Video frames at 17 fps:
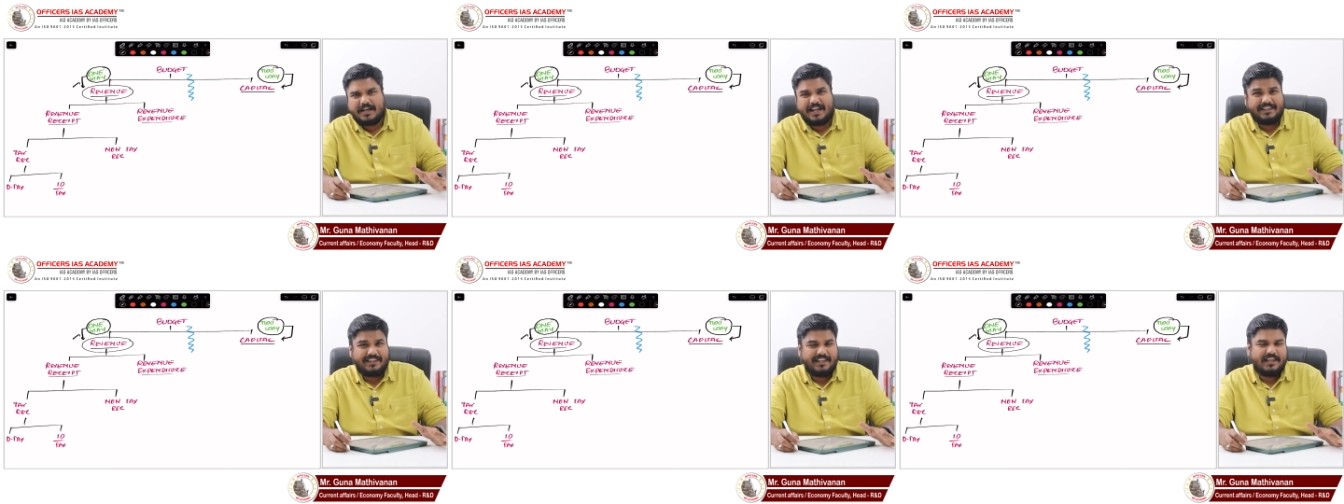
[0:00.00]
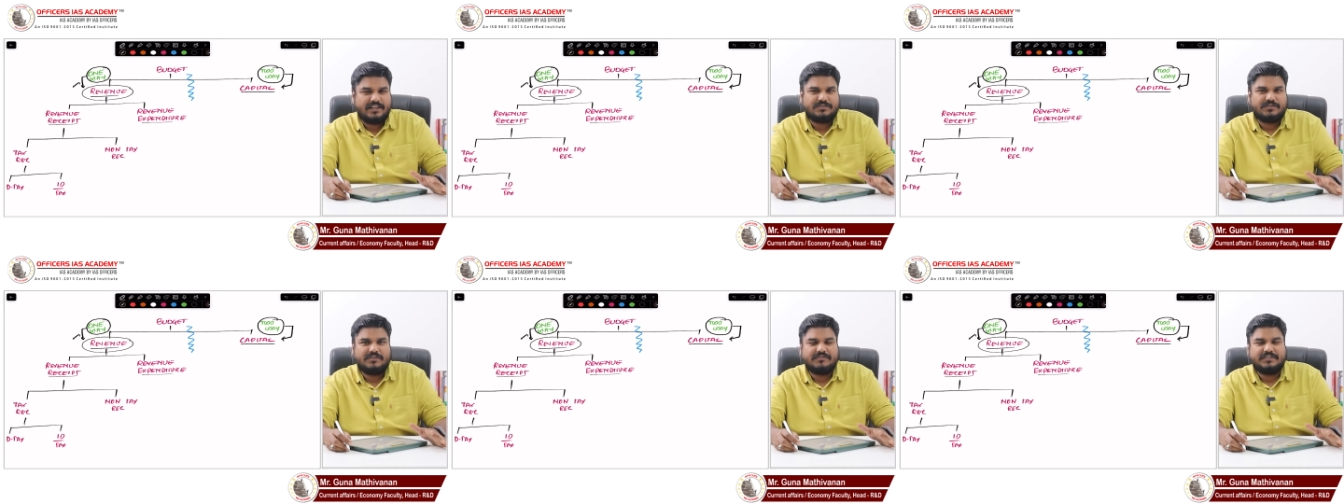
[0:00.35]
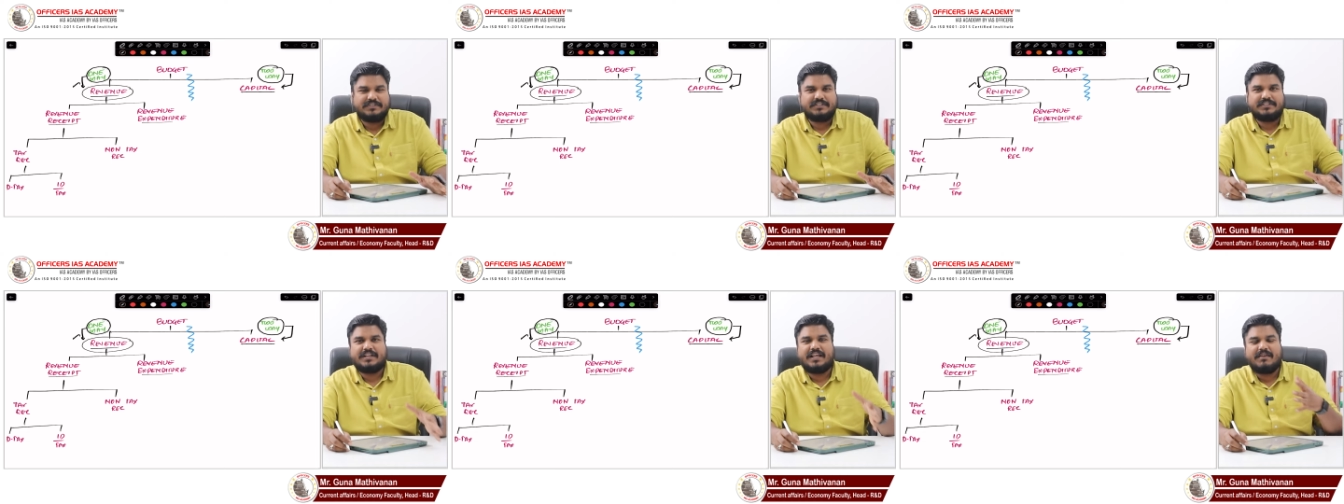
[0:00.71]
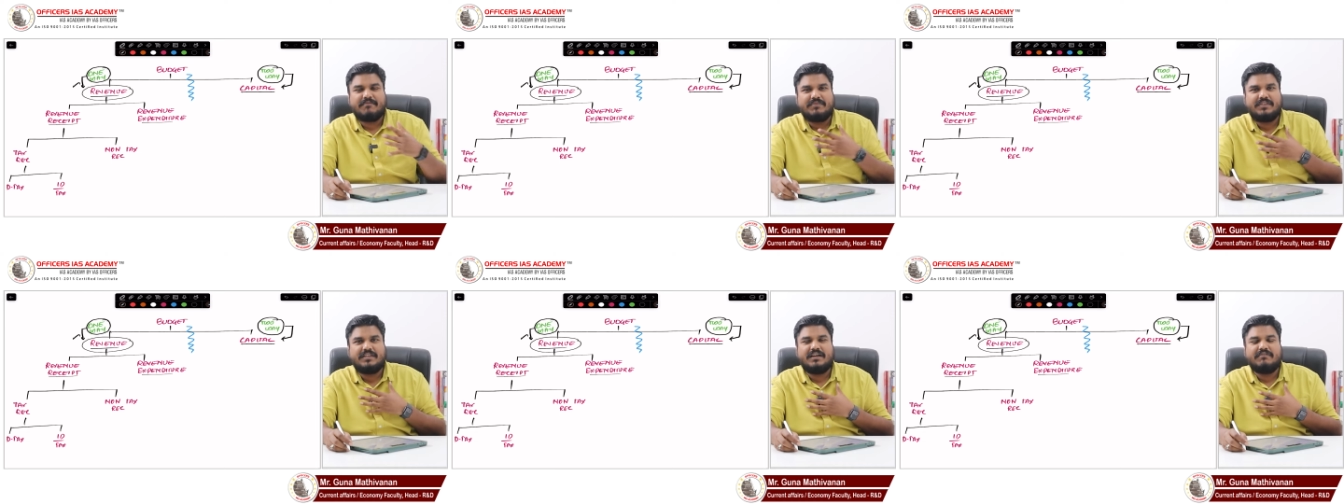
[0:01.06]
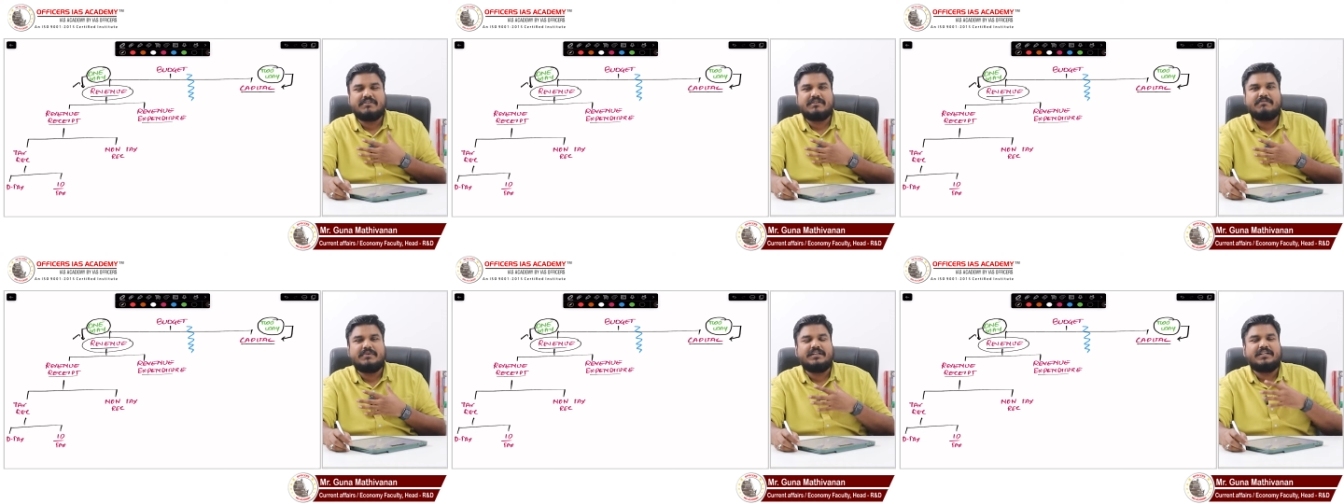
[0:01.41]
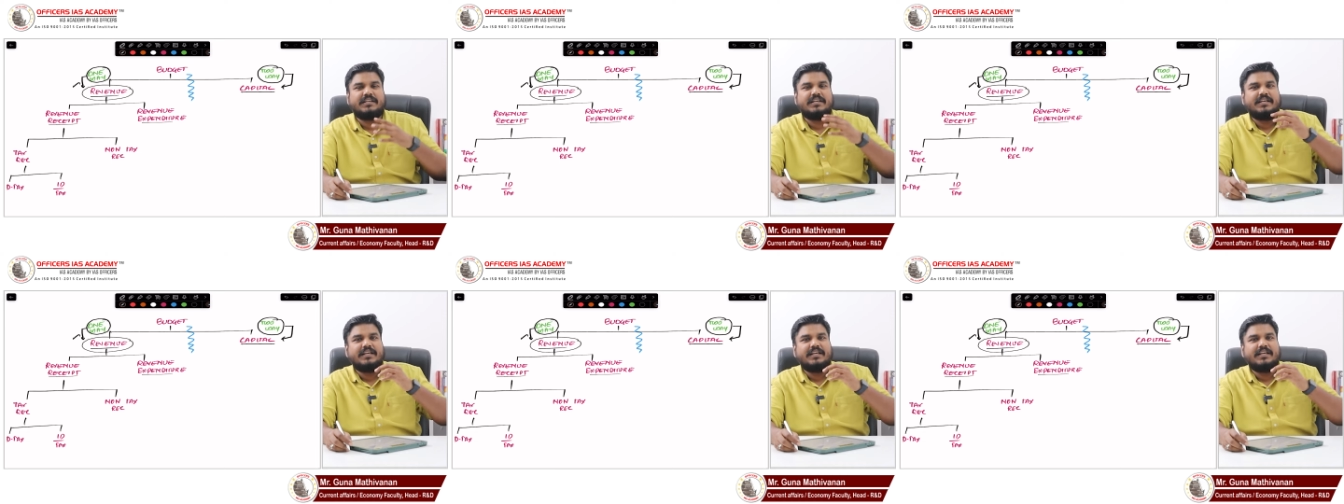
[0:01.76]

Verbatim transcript: IAS officer, I am the government,